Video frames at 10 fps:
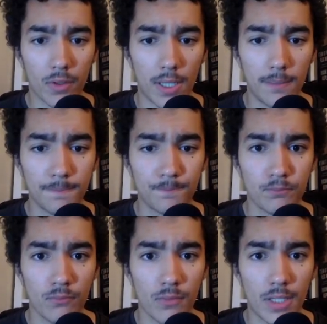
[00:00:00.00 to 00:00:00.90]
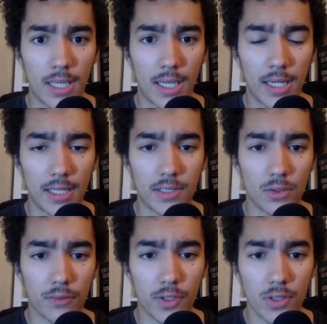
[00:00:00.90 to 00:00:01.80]
Okay, and it's
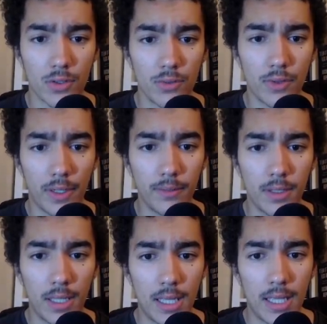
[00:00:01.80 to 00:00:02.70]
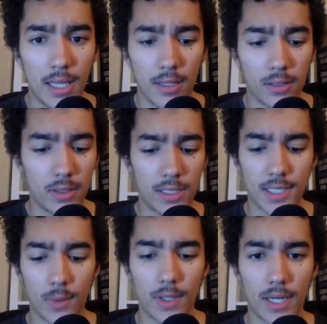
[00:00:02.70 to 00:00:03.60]
on version 2, right? And then
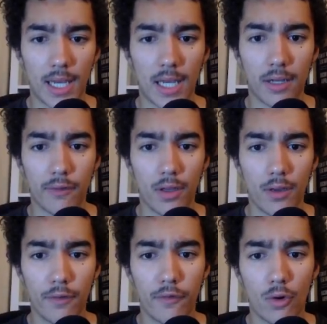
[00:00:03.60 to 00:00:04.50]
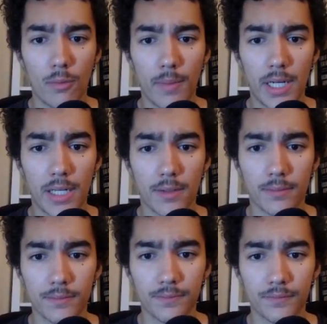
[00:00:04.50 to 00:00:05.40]
let's say we're going to have 4 million